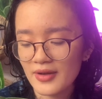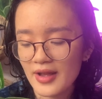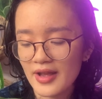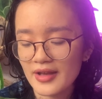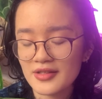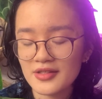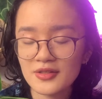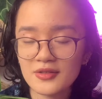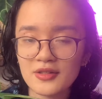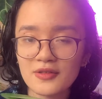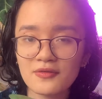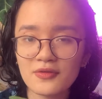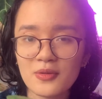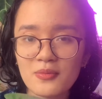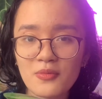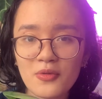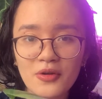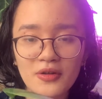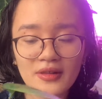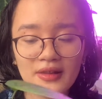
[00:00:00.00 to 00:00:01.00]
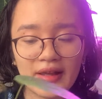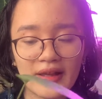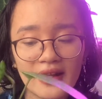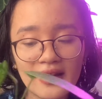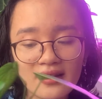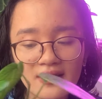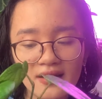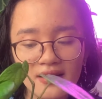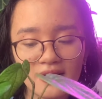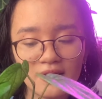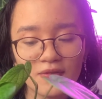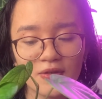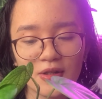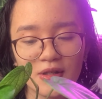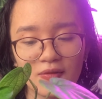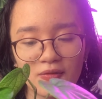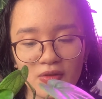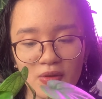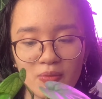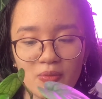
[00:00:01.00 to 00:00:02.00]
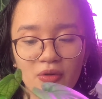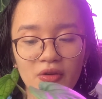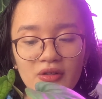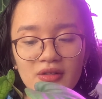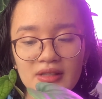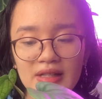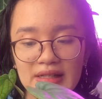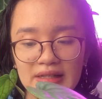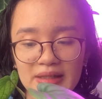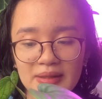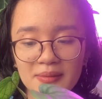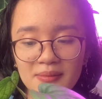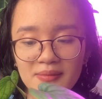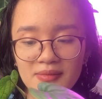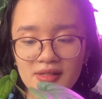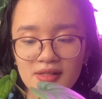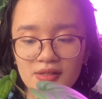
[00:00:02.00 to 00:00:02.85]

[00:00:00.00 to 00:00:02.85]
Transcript: as you give them more light and if you give them more time.